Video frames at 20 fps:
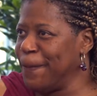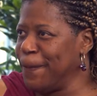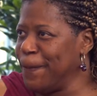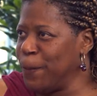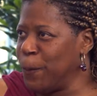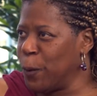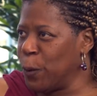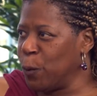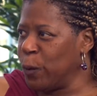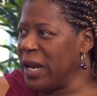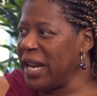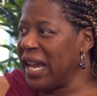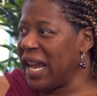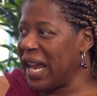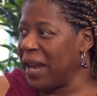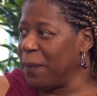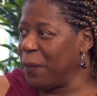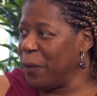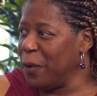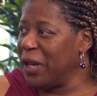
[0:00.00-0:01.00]
when we
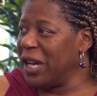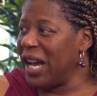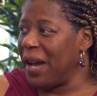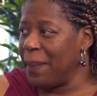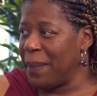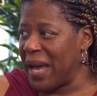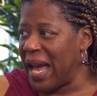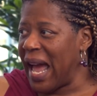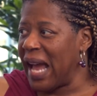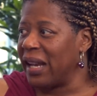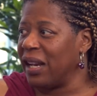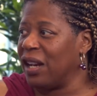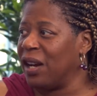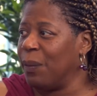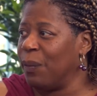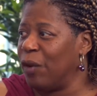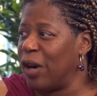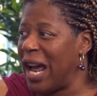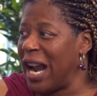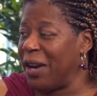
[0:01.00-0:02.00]
came, we come back, the
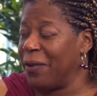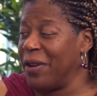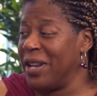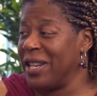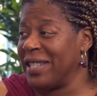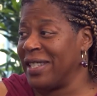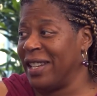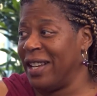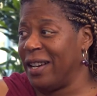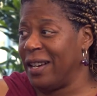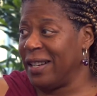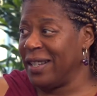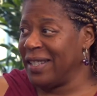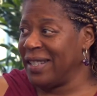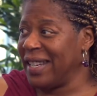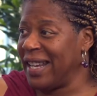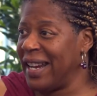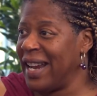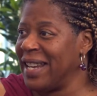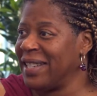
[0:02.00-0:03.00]
camaraderie is
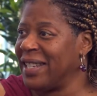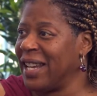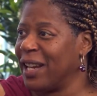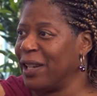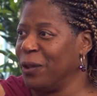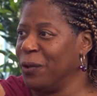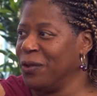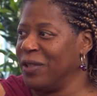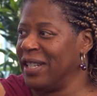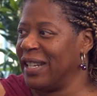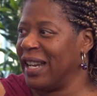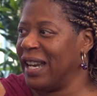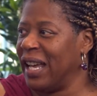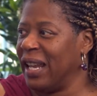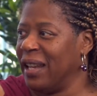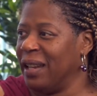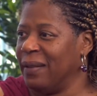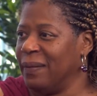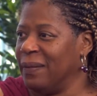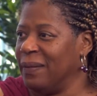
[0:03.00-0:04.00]
lost, and that's like losing a,
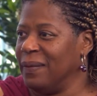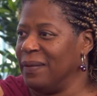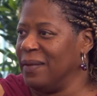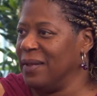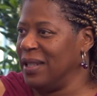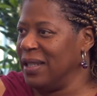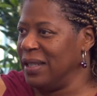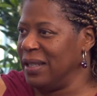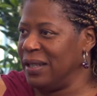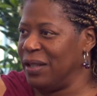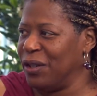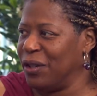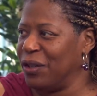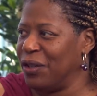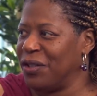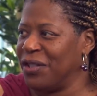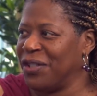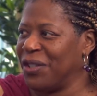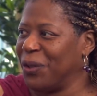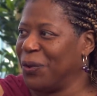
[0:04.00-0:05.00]
uh,
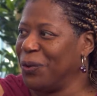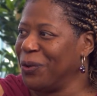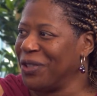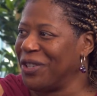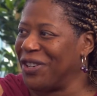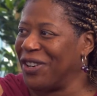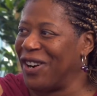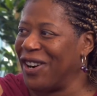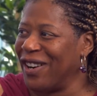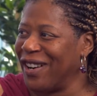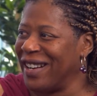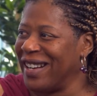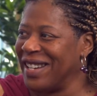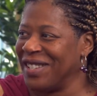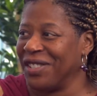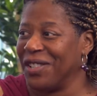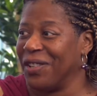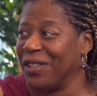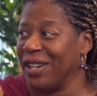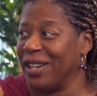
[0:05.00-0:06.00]
your soul, your heart.
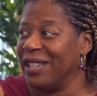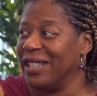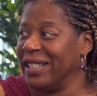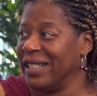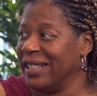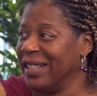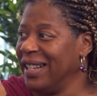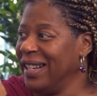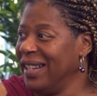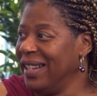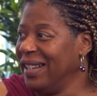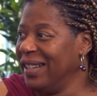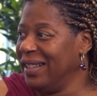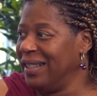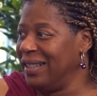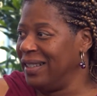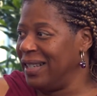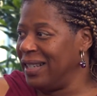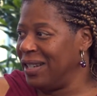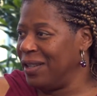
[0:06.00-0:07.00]
It's all gone,
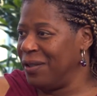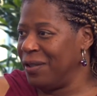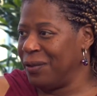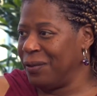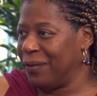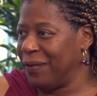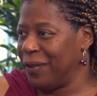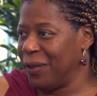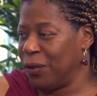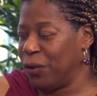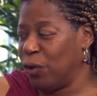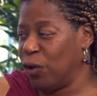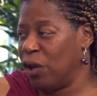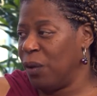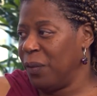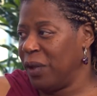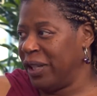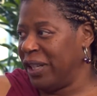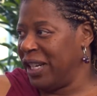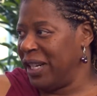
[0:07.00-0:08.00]
mm-hmm. and you don't feel
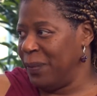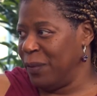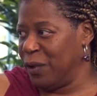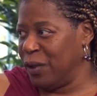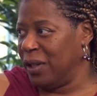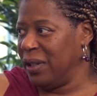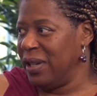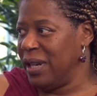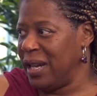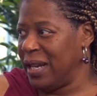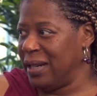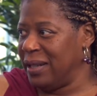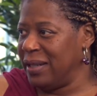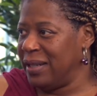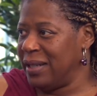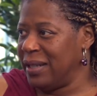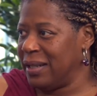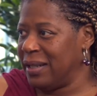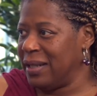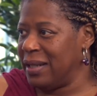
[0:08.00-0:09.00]
normal anymore. And
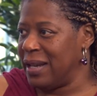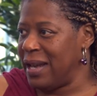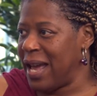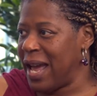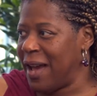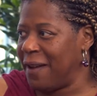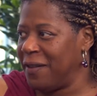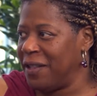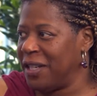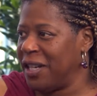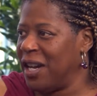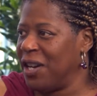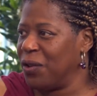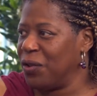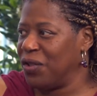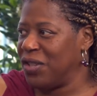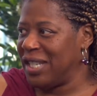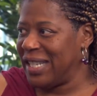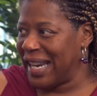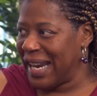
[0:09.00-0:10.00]
yeah. to have to
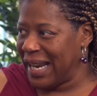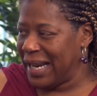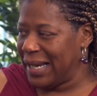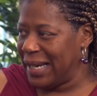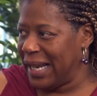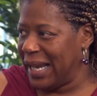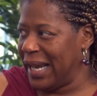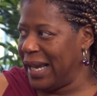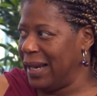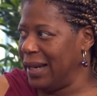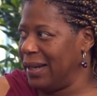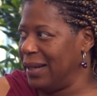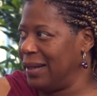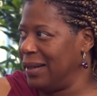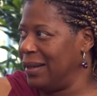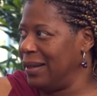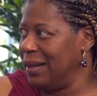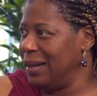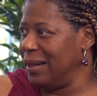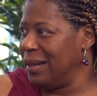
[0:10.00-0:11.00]
understand that,
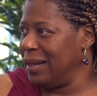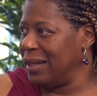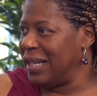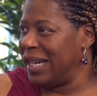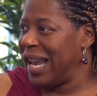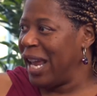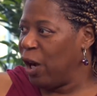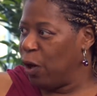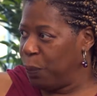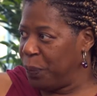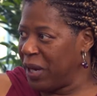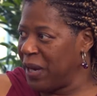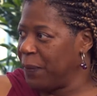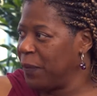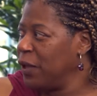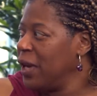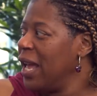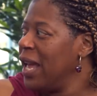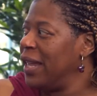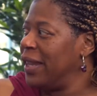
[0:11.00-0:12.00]
to help
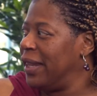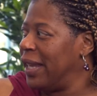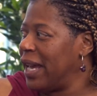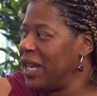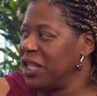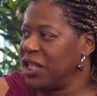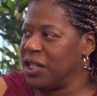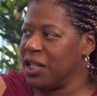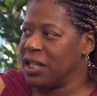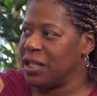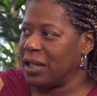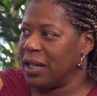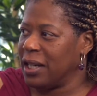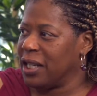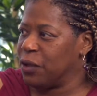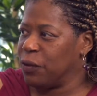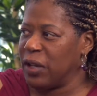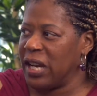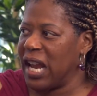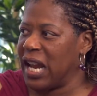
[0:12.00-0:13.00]
people, that's just
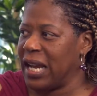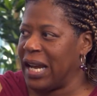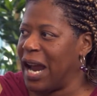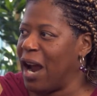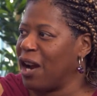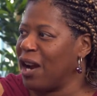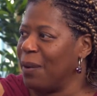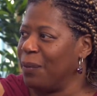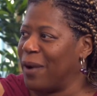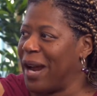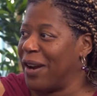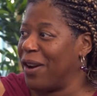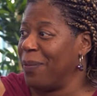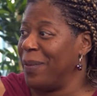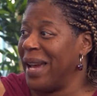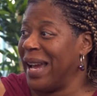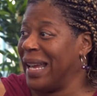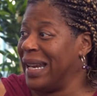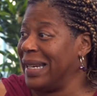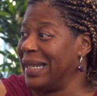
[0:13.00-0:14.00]
us regaining our camaraderie
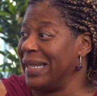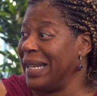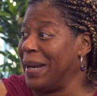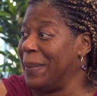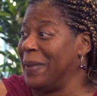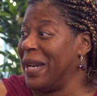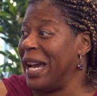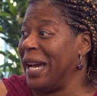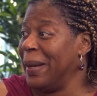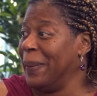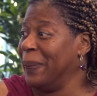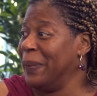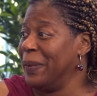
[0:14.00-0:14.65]
back at the same time.